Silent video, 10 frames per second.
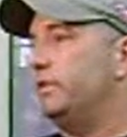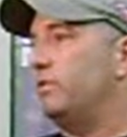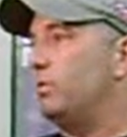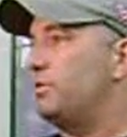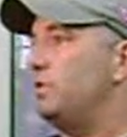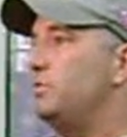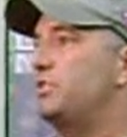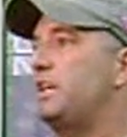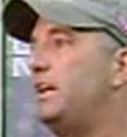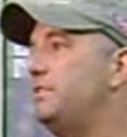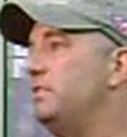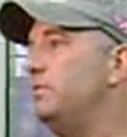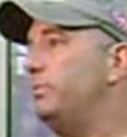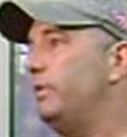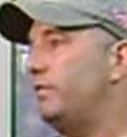Of course, you would size
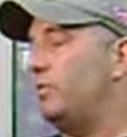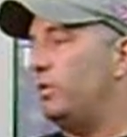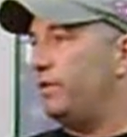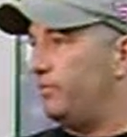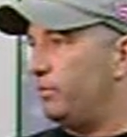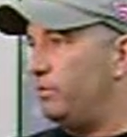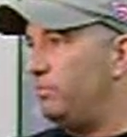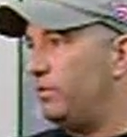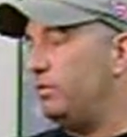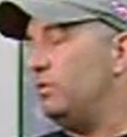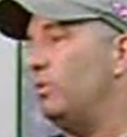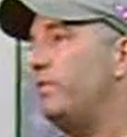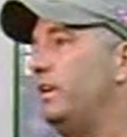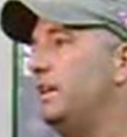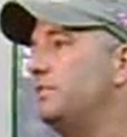up everyone in the room. You knew where
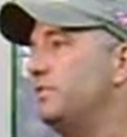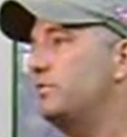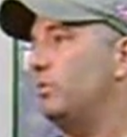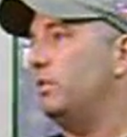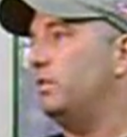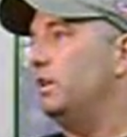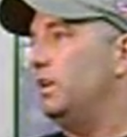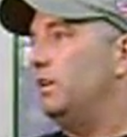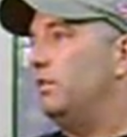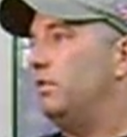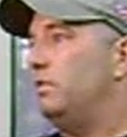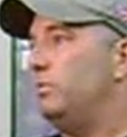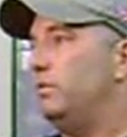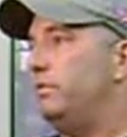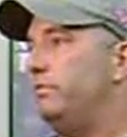the exits were. You
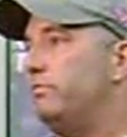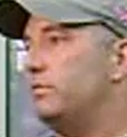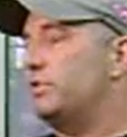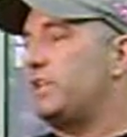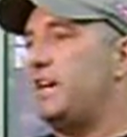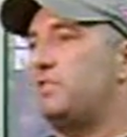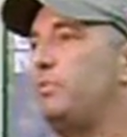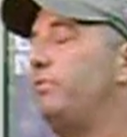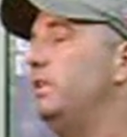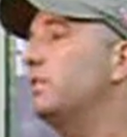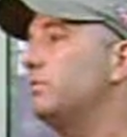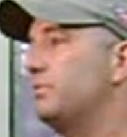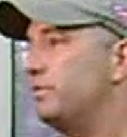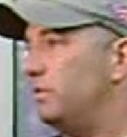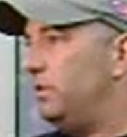would size up the
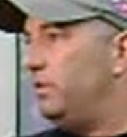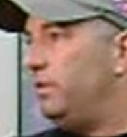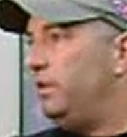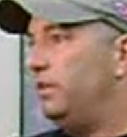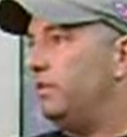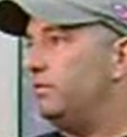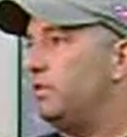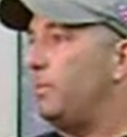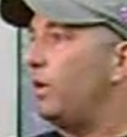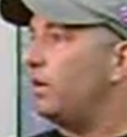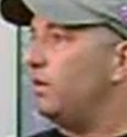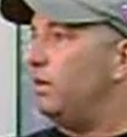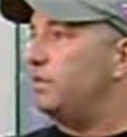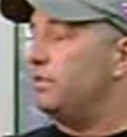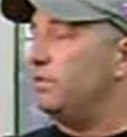vehicles in the parking
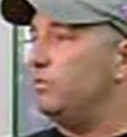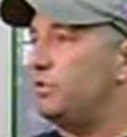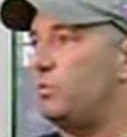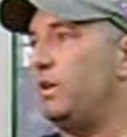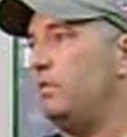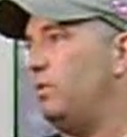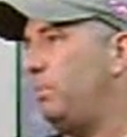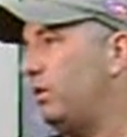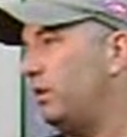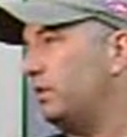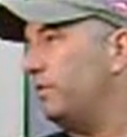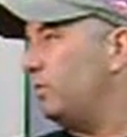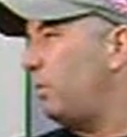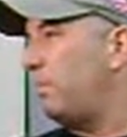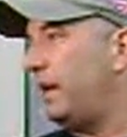lot to know which way they were parked, if
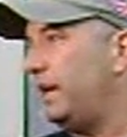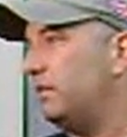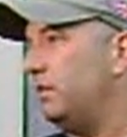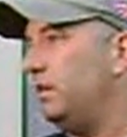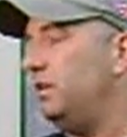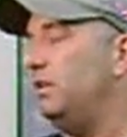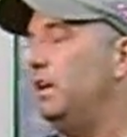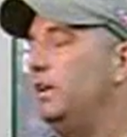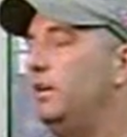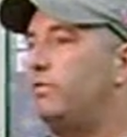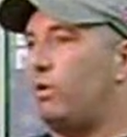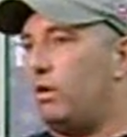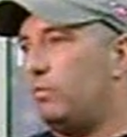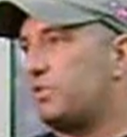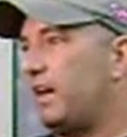they were backed in, if the
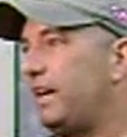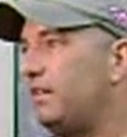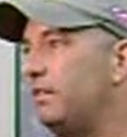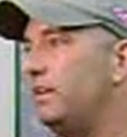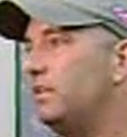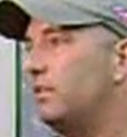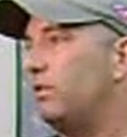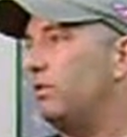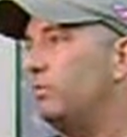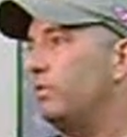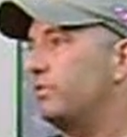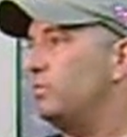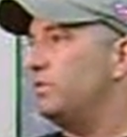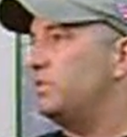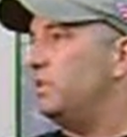car was idling at the curb with
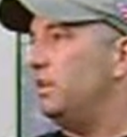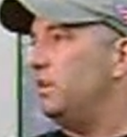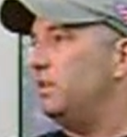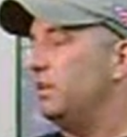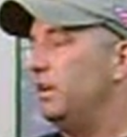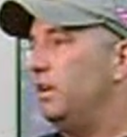someone sitting in it.